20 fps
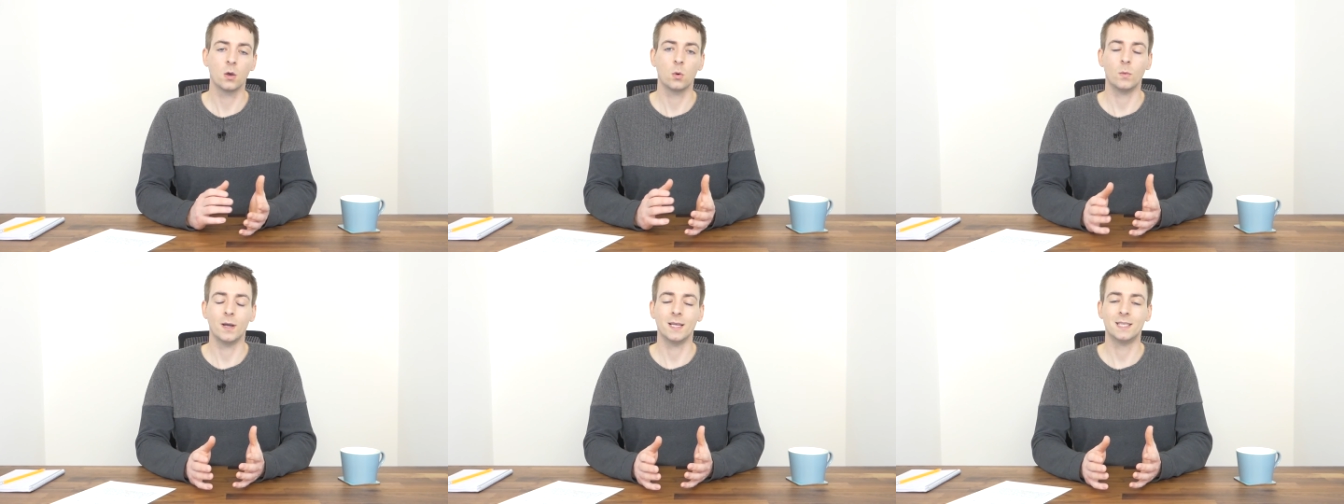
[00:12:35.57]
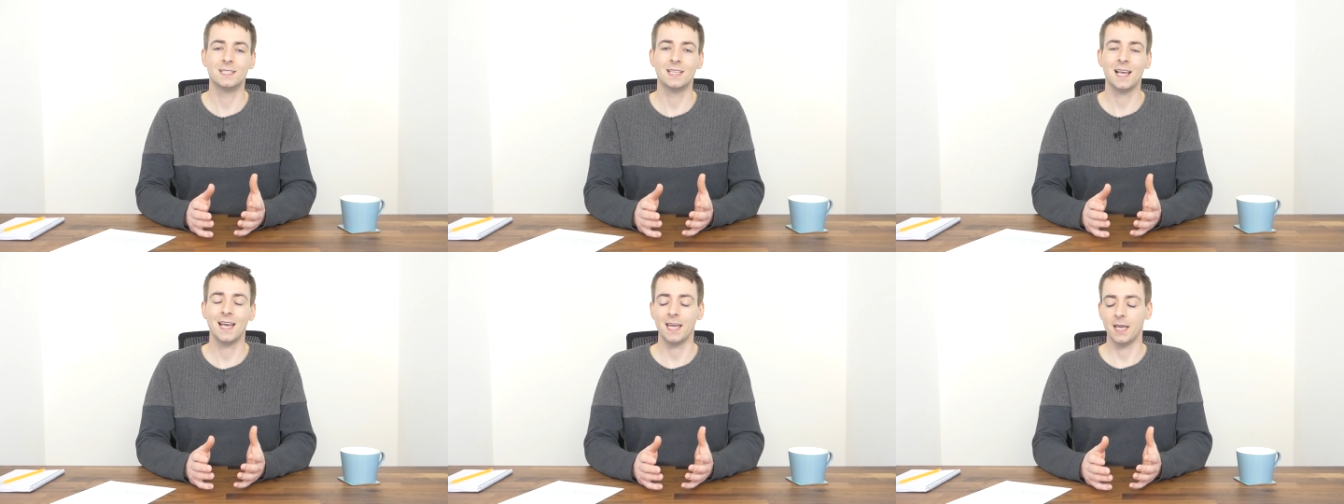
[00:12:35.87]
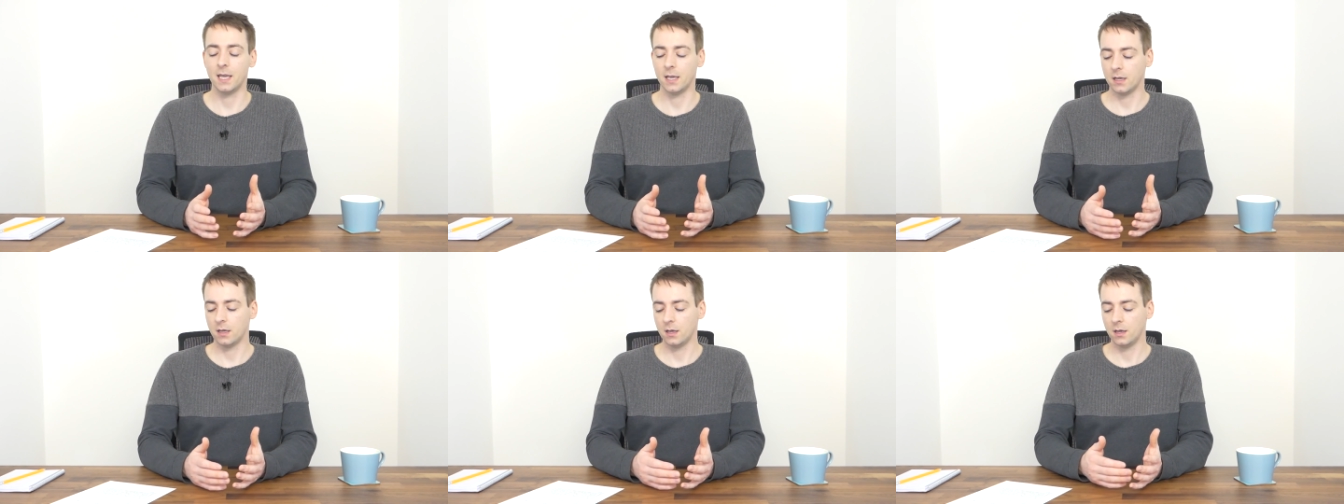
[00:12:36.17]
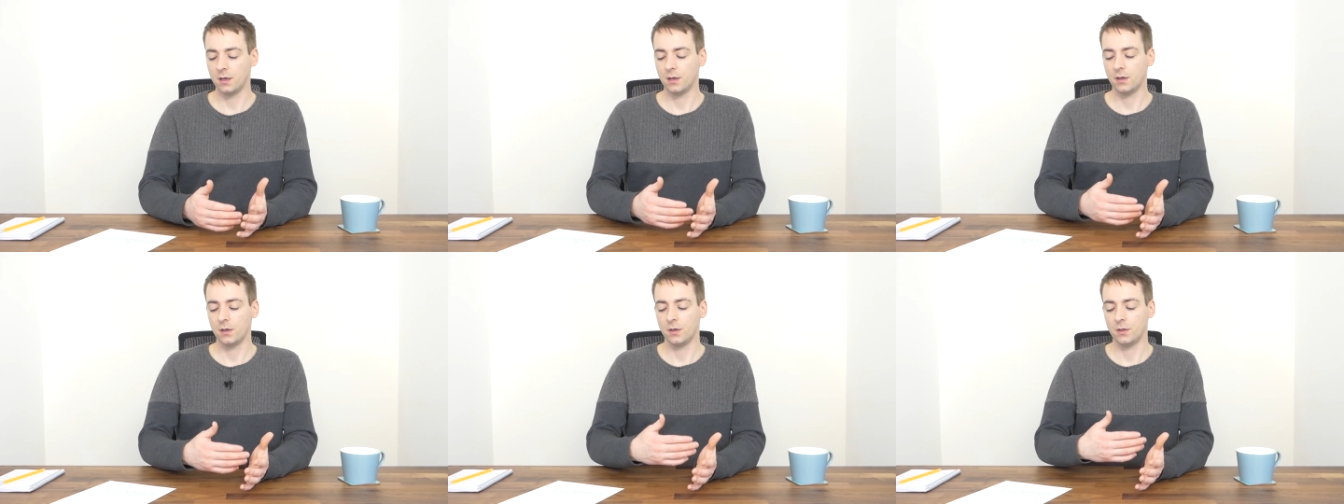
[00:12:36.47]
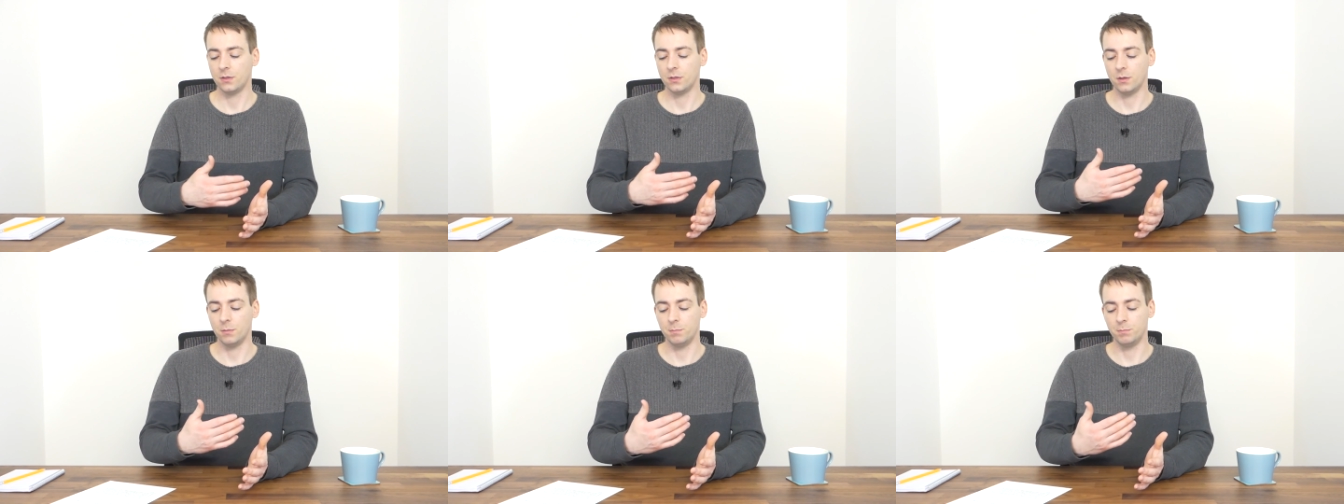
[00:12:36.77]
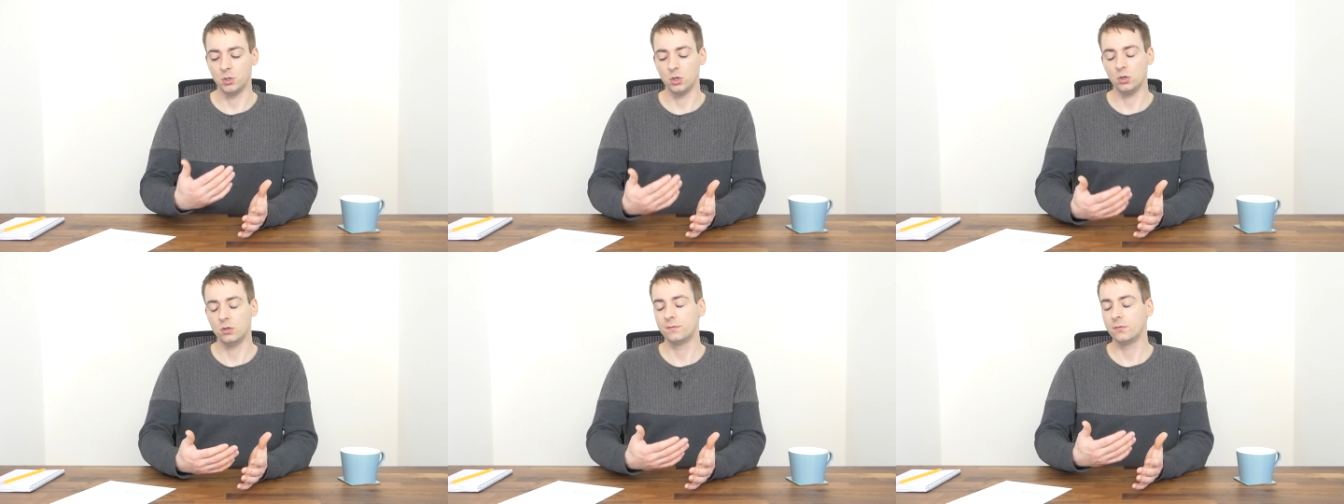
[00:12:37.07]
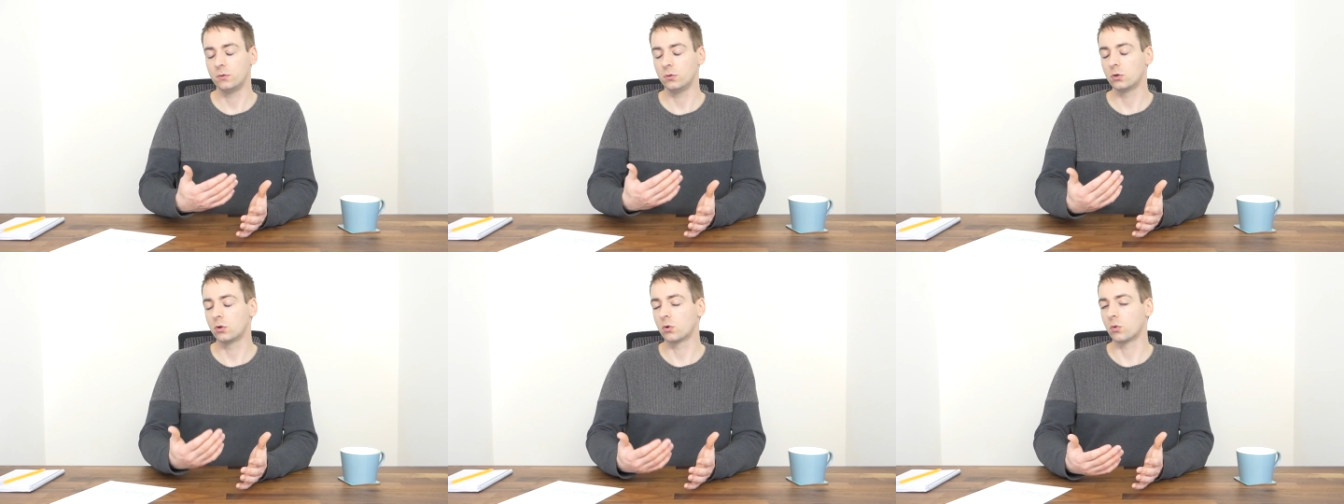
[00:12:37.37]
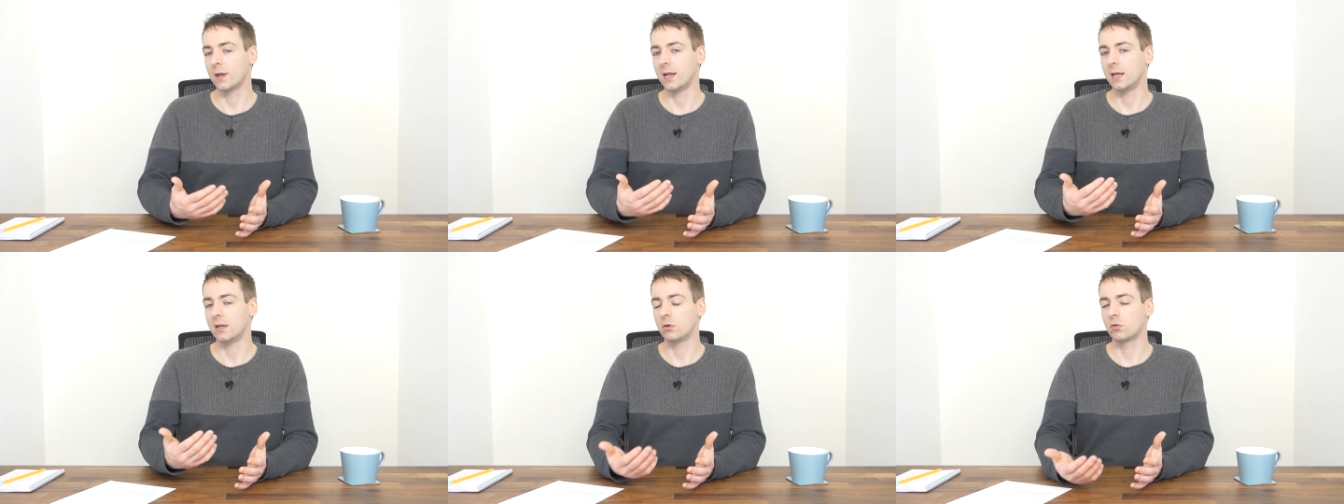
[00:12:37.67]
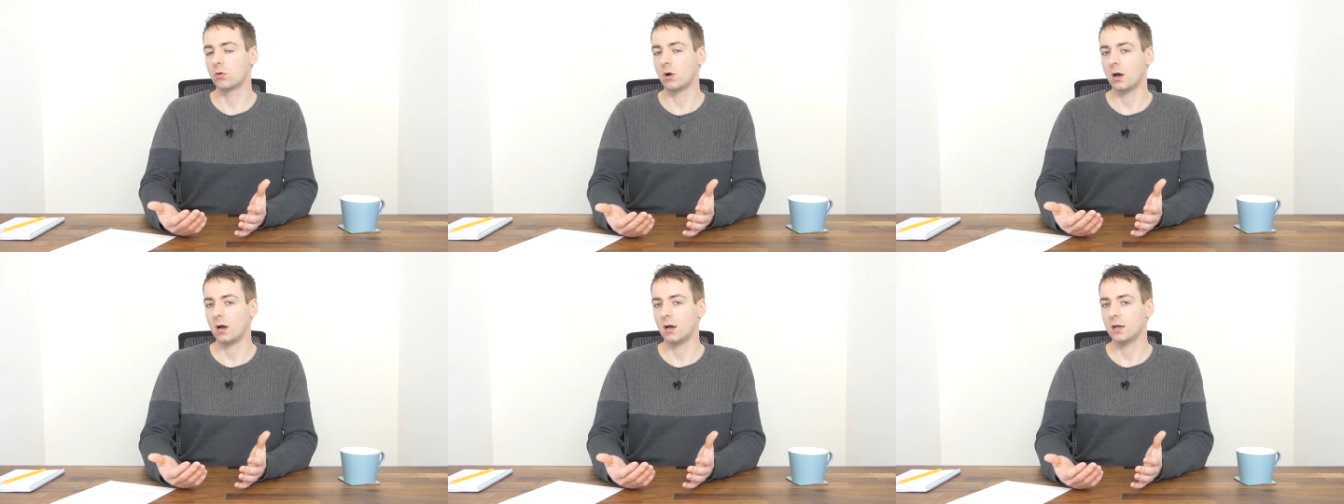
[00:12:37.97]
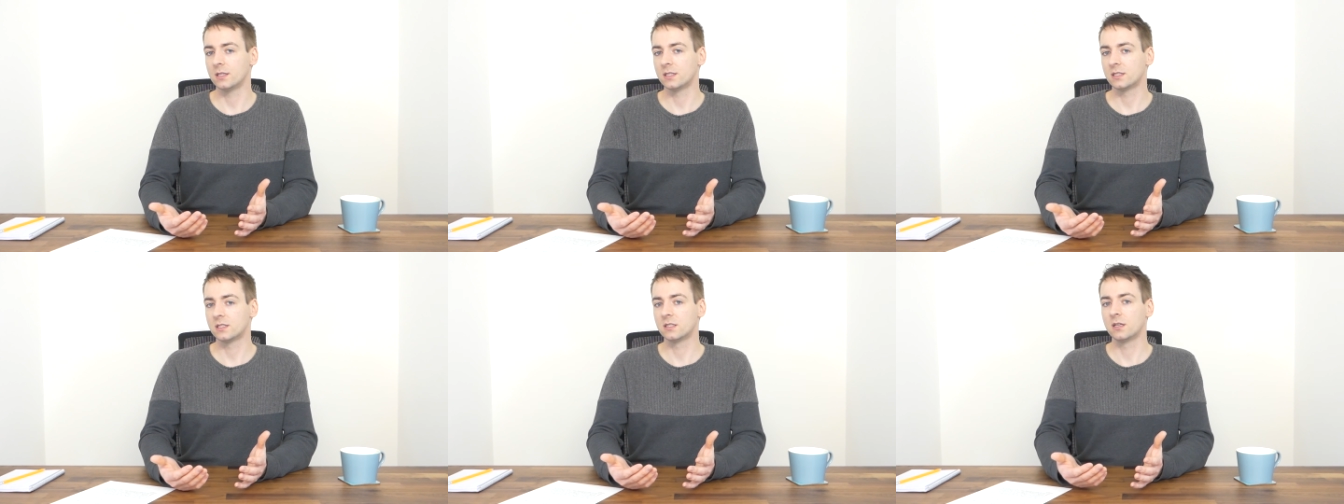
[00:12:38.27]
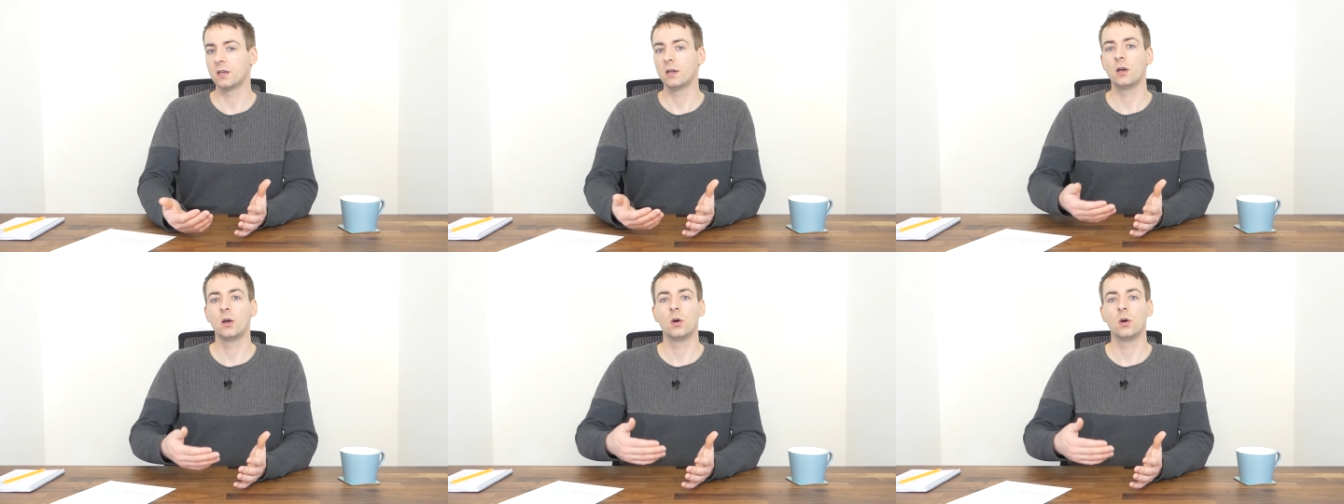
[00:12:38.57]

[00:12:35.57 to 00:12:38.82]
We're saying the beautiful green grass